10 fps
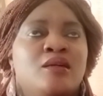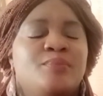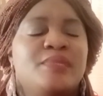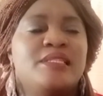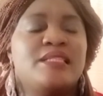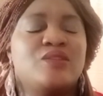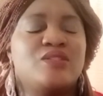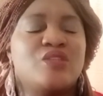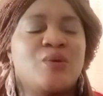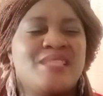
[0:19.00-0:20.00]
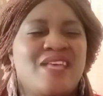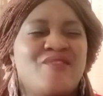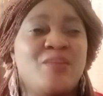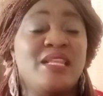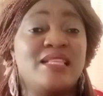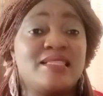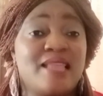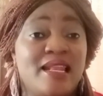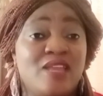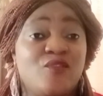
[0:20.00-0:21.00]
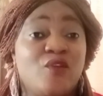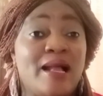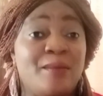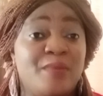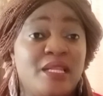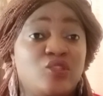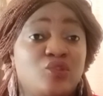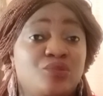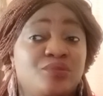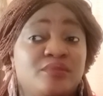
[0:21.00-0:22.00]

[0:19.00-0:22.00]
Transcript: Please let us observe a mini silence for Kambili Chukwu.